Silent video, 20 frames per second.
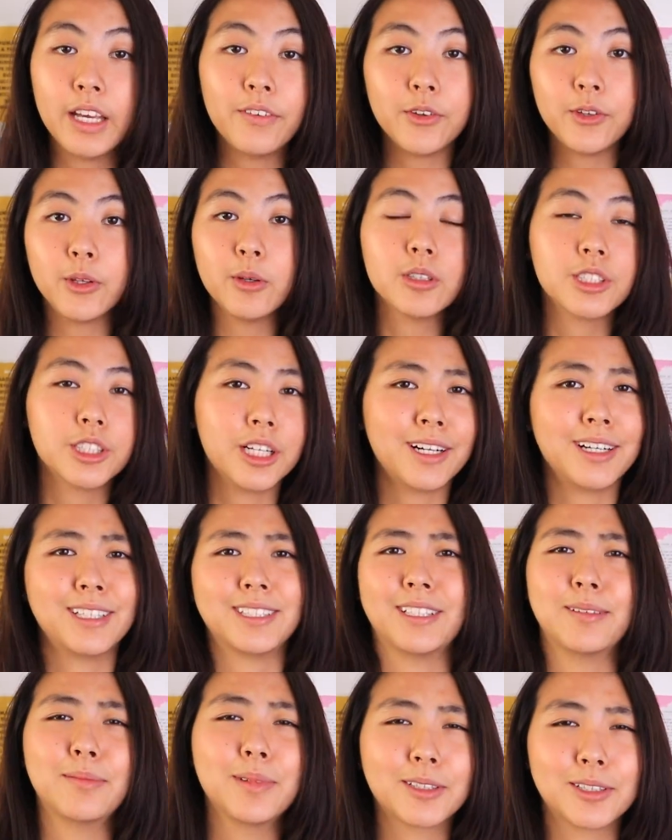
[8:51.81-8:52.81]
If you do share a
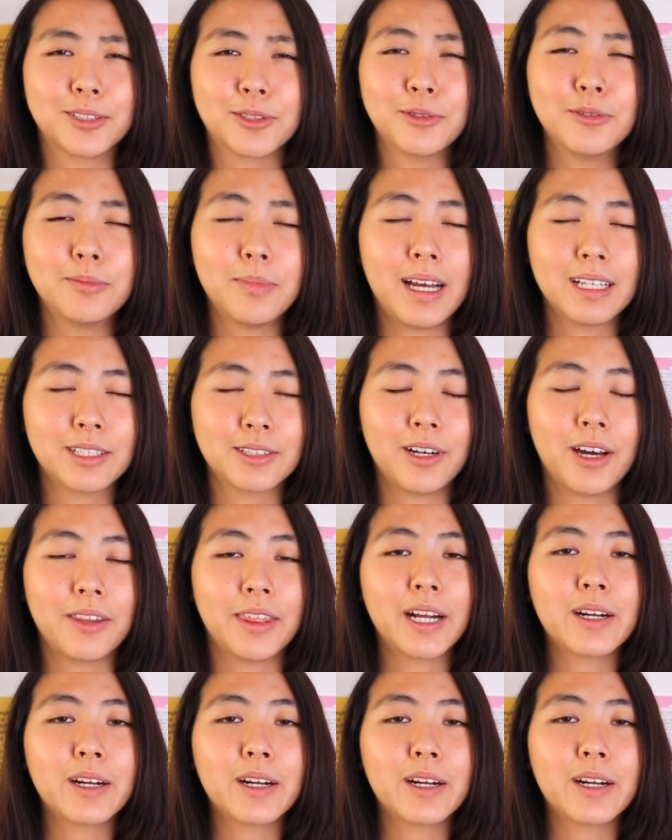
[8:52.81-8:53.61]
similar school mascot,